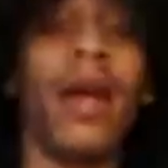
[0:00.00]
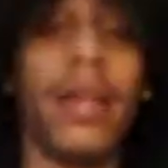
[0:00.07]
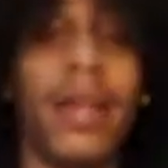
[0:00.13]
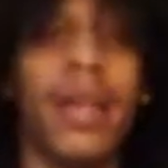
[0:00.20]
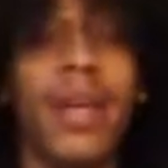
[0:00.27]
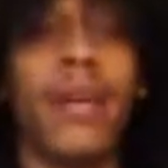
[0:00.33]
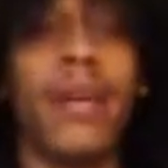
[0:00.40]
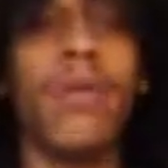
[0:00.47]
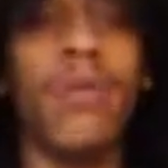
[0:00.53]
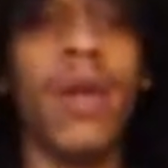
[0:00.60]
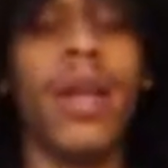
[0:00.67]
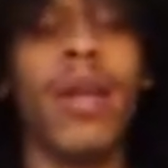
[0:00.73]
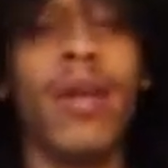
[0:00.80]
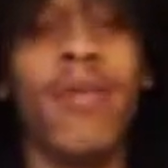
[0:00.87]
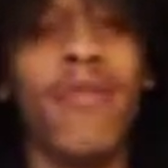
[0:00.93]
and getting
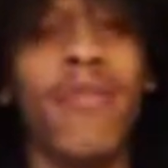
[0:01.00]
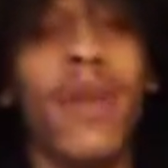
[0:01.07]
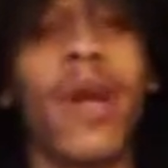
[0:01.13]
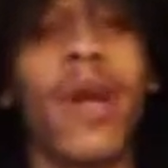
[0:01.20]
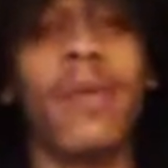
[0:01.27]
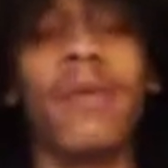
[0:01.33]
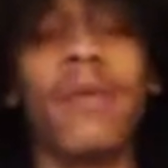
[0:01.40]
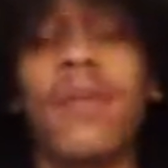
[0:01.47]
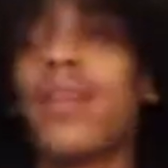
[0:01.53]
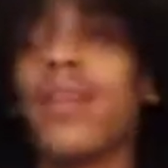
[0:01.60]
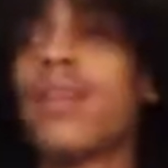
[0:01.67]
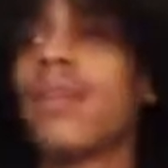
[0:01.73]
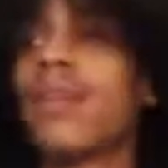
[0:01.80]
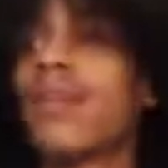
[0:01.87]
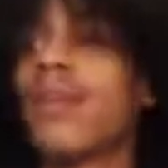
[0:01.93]
ready to fight.
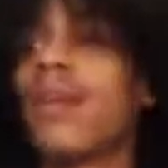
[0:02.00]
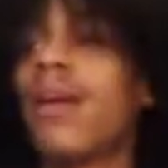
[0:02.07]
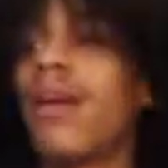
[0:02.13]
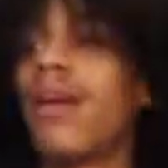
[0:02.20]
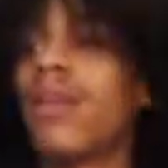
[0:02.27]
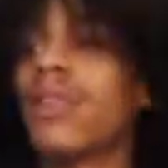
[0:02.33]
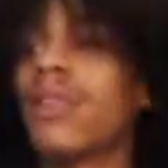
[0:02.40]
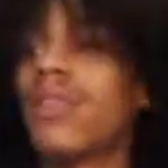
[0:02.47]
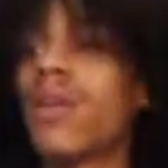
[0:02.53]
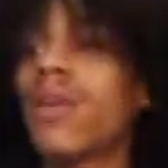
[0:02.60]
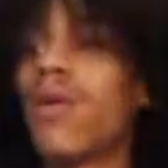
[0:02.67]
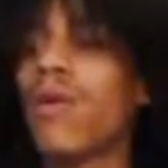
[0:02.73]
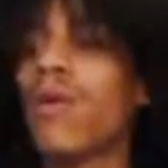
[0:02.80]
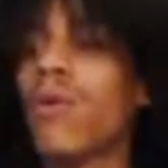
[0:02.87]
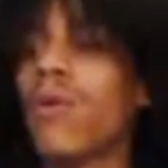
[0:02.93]

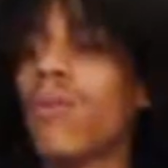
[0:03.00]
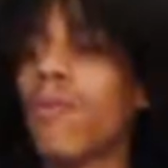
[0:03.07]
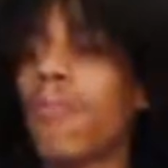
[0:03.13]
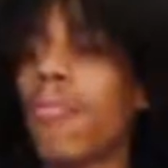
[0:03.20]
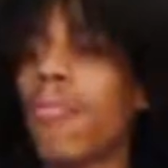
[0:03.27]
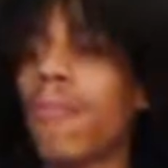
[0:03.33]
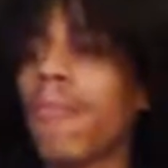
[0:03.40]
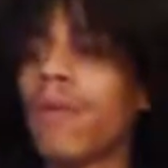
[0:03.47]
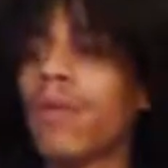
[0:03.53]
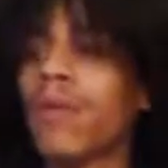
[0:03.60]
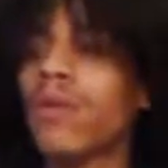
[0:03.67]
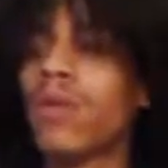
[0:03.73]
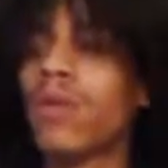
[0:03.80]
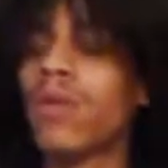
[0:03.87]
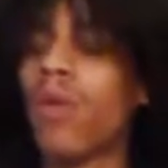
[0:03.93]
So
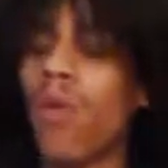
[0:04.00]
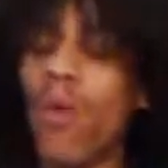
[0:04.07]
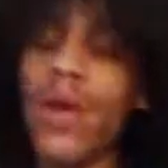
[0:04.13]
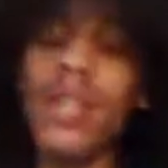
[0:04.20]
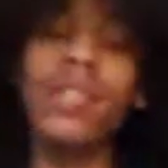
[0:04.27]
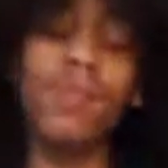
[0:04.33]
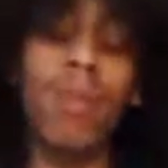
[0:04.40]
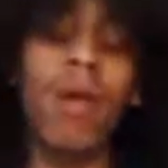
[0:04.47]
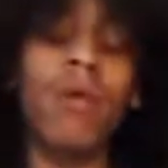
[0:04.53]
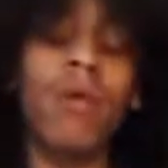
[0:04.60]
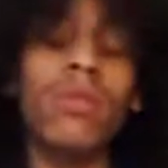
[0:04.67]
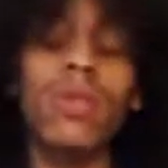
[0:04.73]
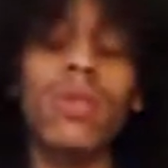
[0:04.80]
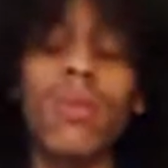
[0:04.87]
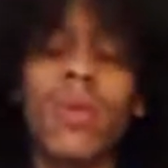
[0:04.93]
Whis
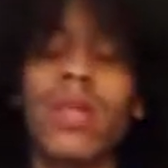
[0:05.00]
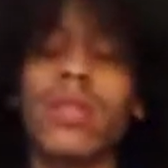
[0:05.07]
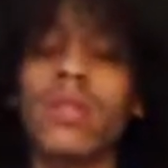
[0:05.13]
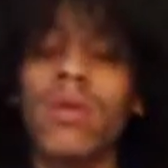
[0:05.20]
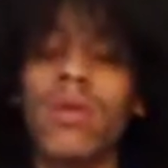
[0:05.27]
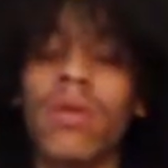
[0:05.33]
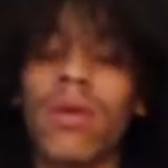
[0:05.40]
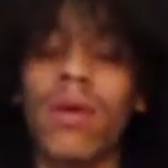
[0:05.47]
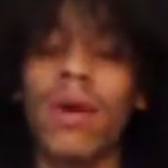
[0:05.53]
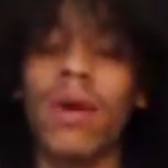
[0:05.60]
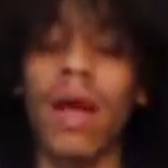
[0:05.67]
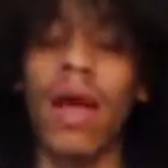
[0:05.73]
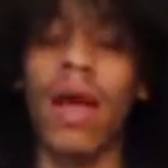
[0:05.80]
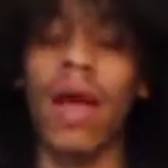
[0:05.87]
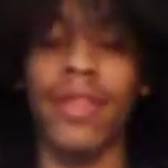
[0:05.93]
blows the whistle
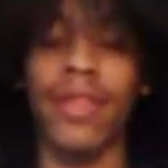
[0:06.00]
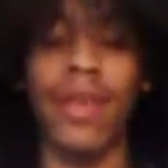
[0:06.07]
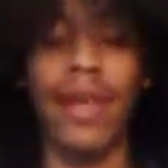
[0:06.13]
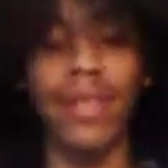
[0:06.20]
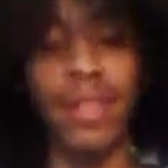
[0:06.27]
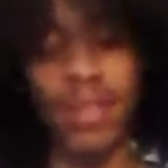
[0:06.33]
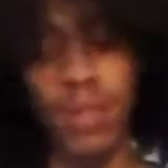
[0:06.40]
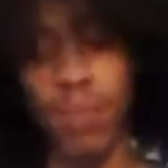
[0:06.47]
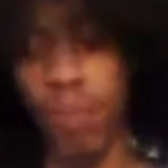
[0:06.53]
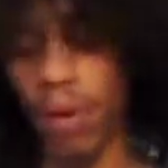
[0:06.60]
and they just